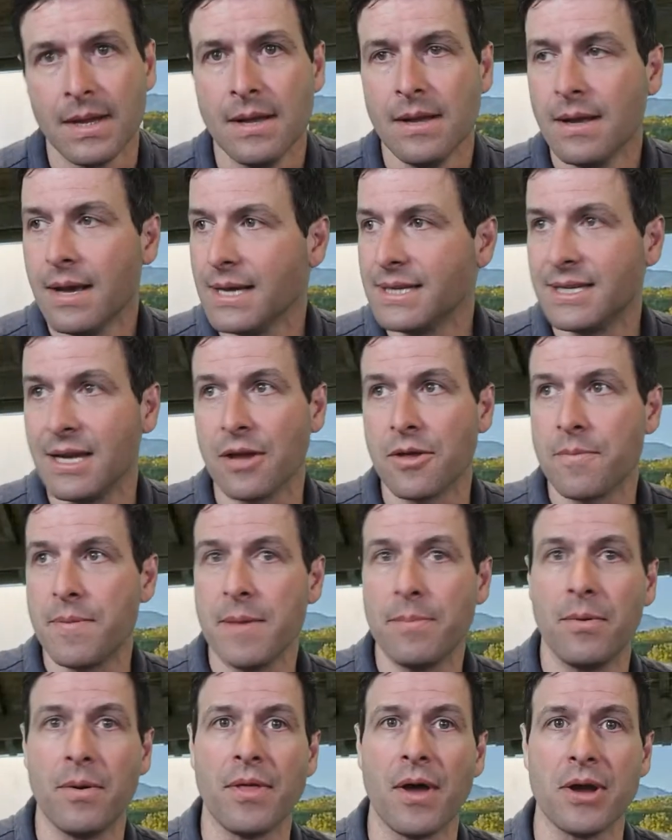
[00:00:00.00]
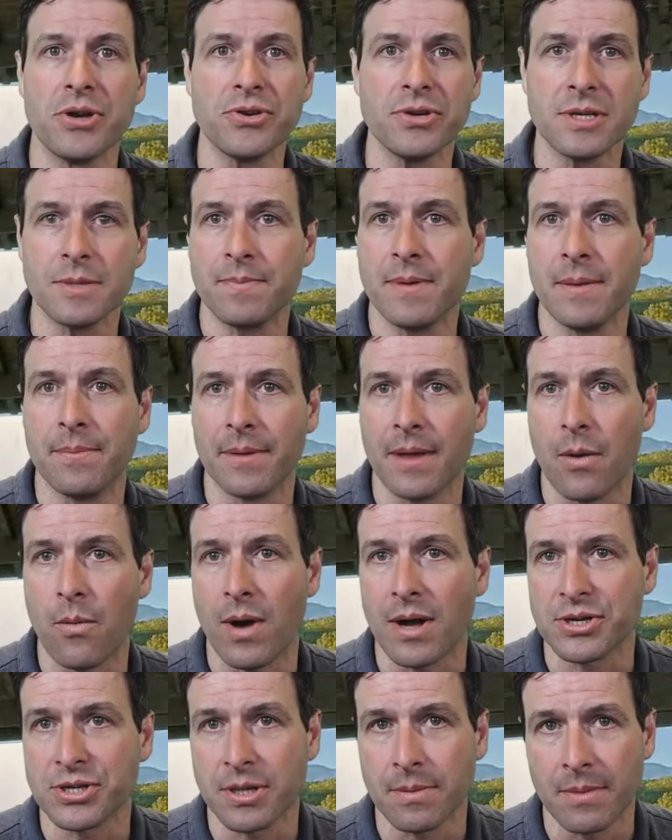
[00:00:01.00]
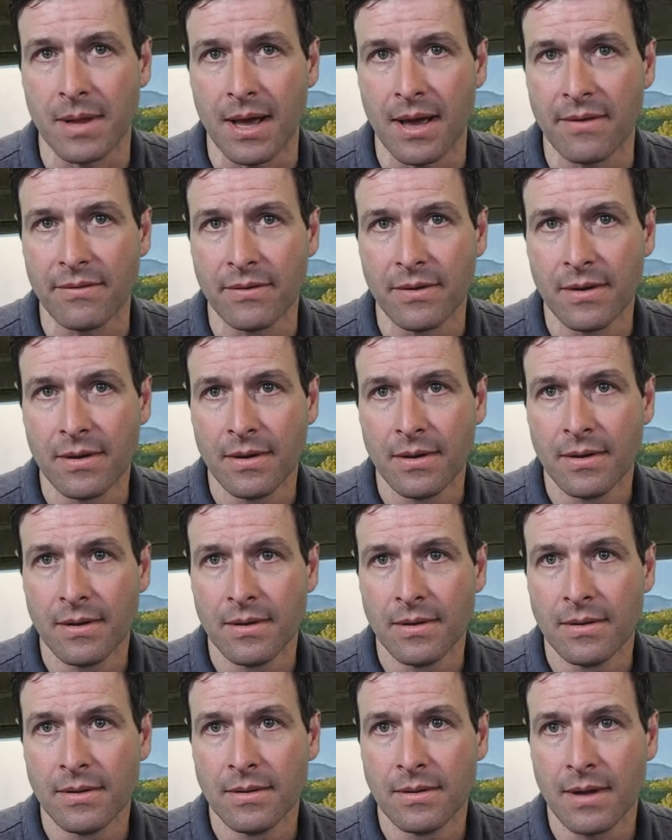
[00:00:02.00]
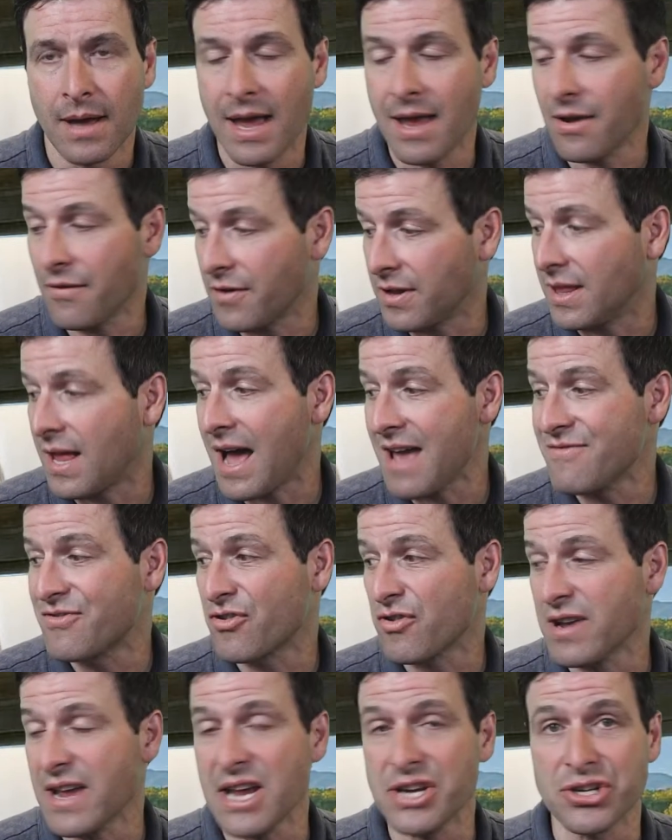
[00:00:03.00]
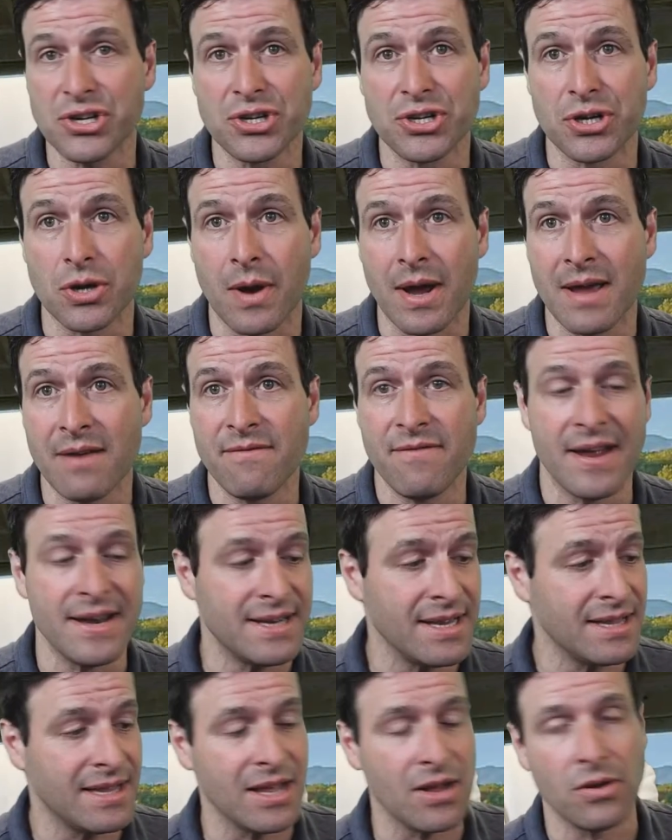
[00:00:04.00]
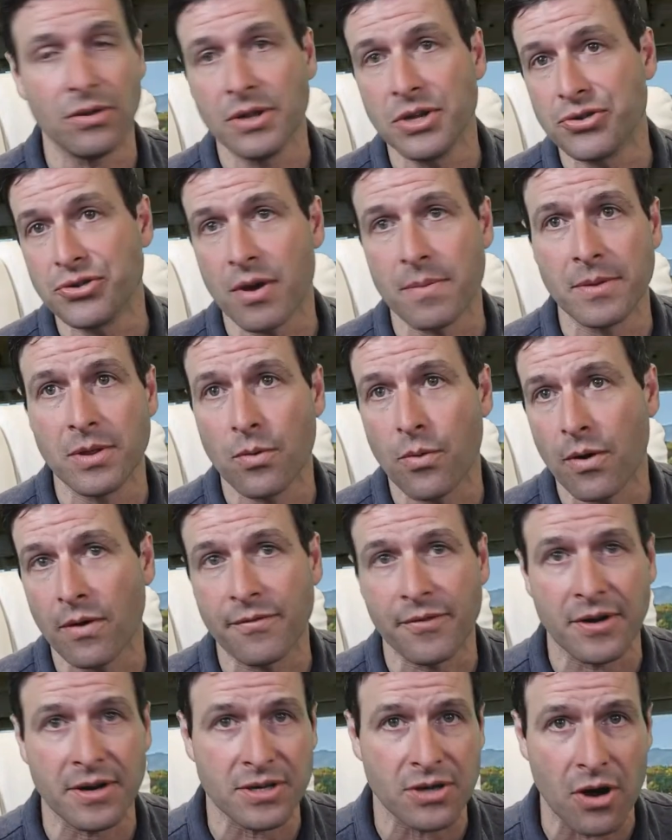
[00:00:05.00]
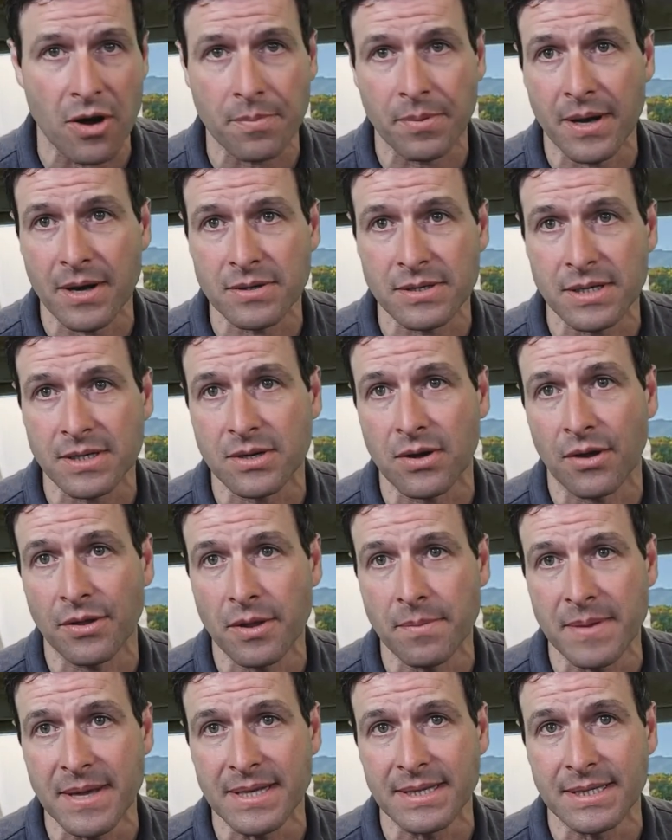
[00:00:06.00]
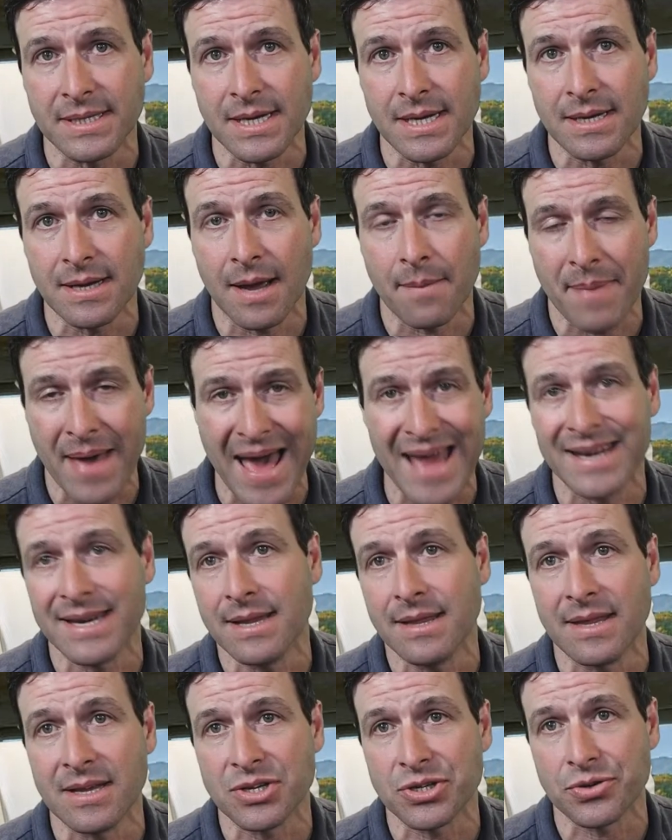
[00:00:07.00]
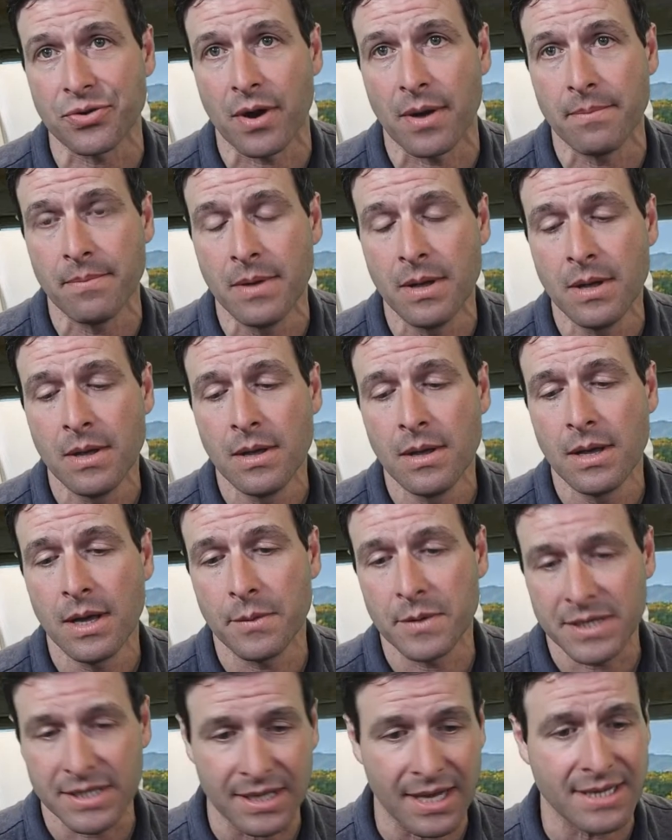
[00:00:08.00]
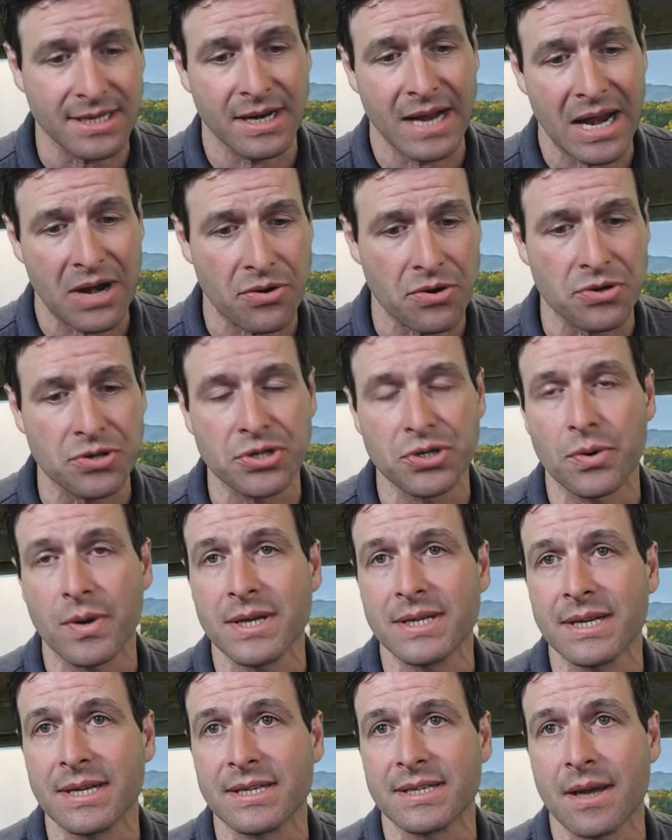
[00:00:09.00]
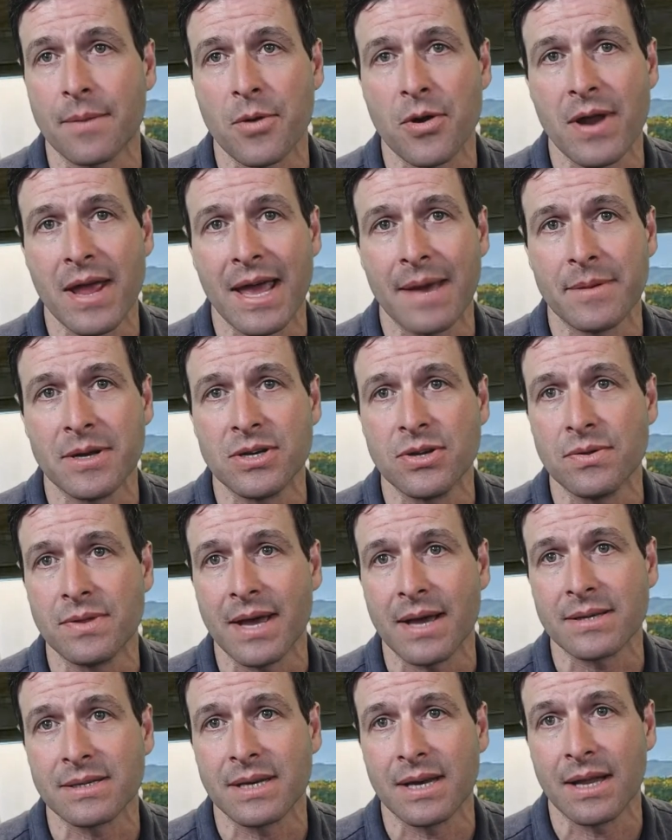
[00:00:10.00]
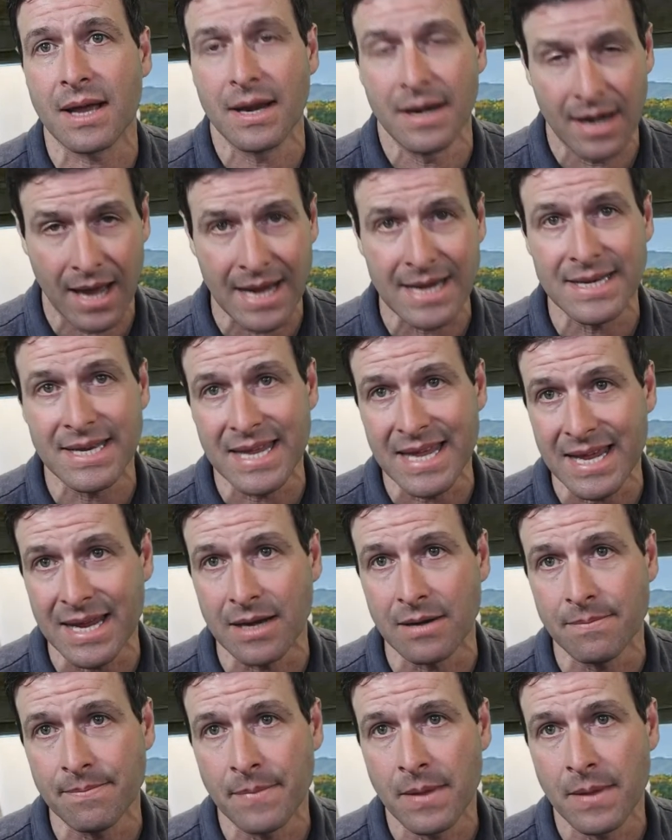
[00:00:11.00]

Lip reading: I see other people with hundreds of people that watch them live. I have a live creation show. I invented the only drum in the world for guitar players. It's called the Beat Seat. I patented this drum. It was selected Editor's Choice at Summer NAMM in 2019.